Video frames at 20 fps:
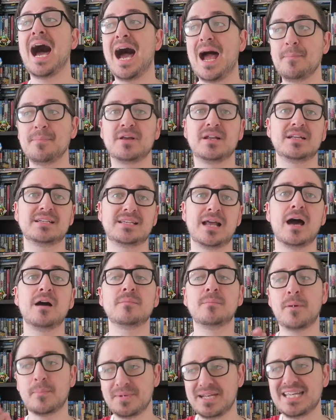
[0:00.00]
I'm gonna,
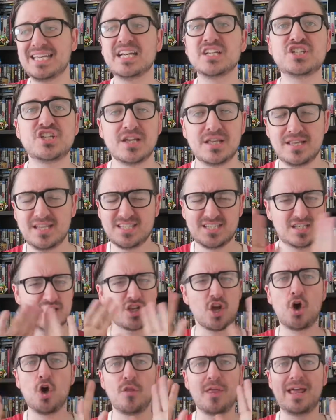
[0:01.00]
I'm, I'm gonna get you. And it's
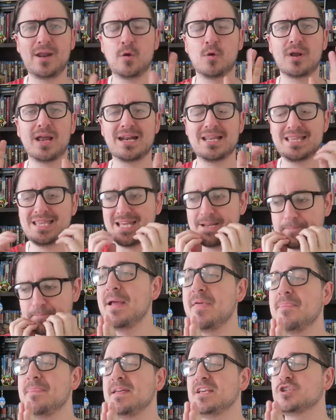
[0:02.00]
the whole, that whole kind of thing.
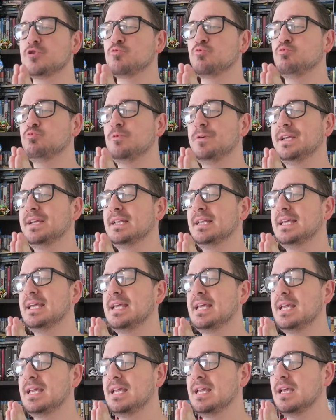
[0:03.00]
And this
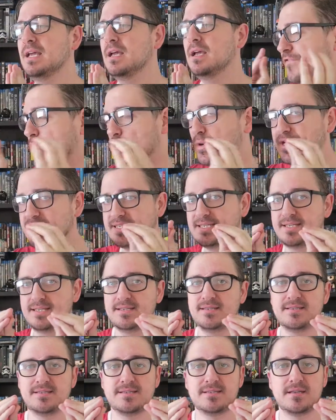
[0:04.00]
really
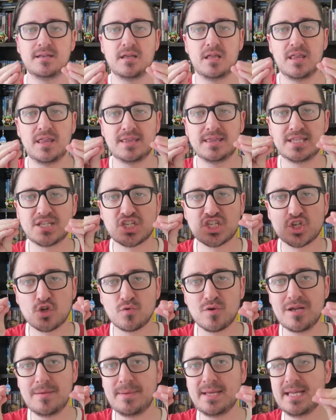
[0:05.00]
focuses the
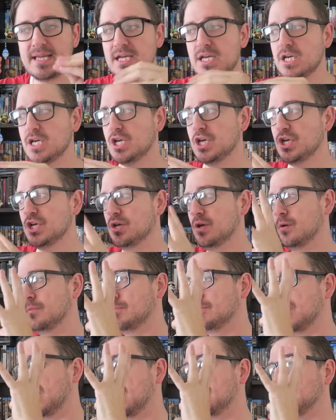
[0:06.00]
screaming
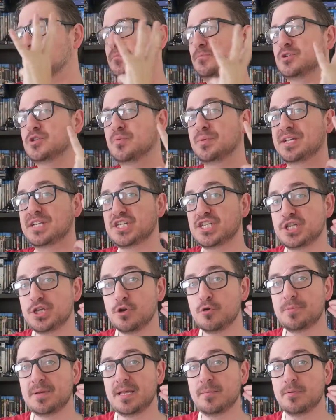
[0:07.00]
uh, between
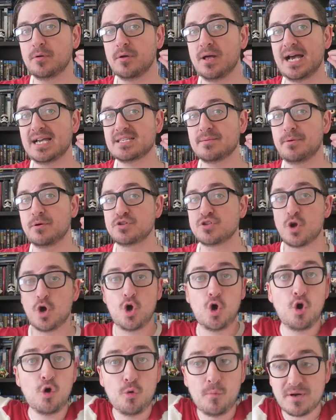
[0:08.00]
two people as opposed to a
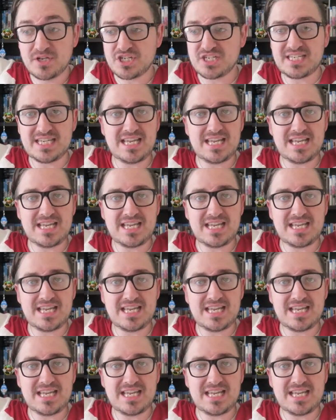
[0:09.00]
whole bunch of